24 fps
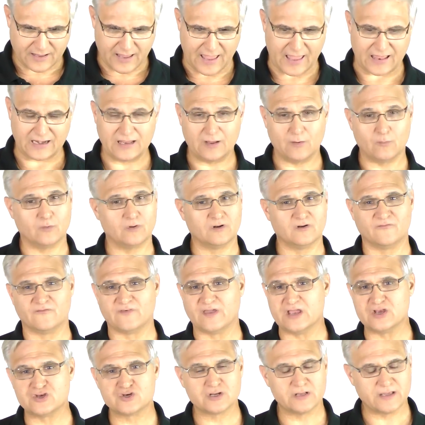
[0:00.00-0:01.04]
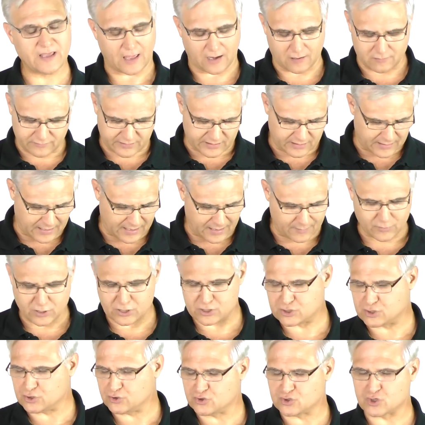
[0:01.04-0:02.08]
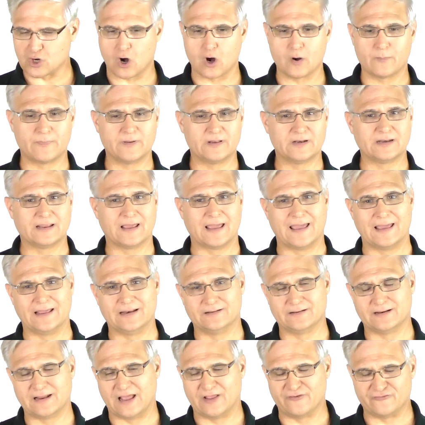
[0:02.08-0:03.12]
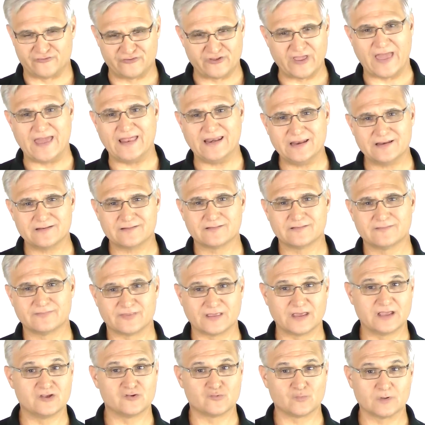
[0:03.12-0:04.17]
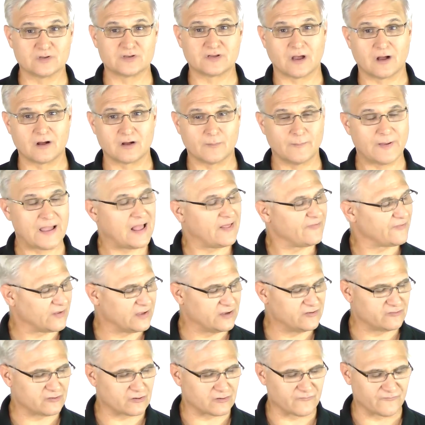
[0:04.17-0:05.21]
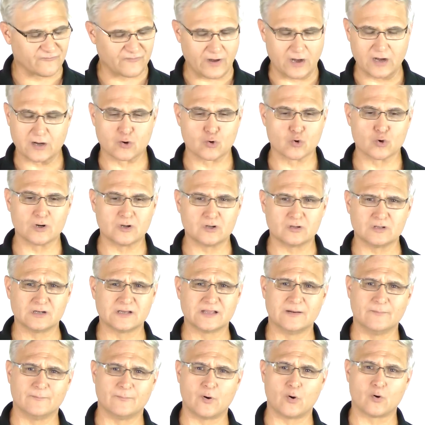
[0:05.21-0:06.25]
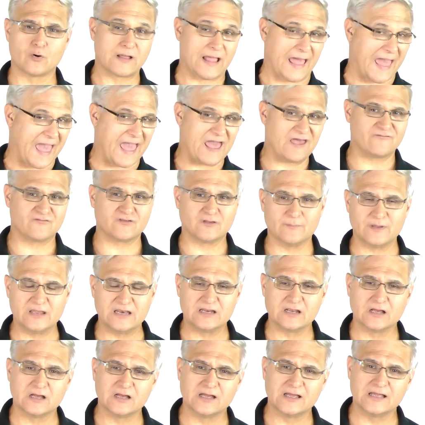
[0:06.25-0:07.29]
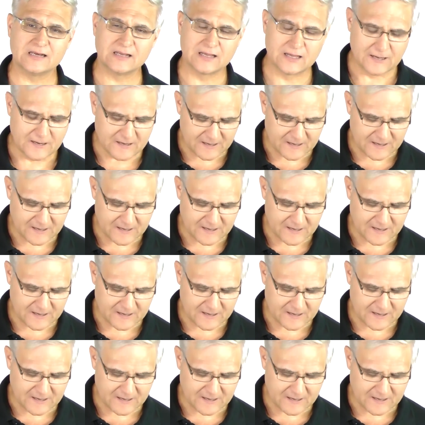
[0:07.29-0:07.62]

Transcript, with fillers: it will eventually, I don't care how much you sharpen and set it, things we'll talk about, things that are very critical and important have to be done,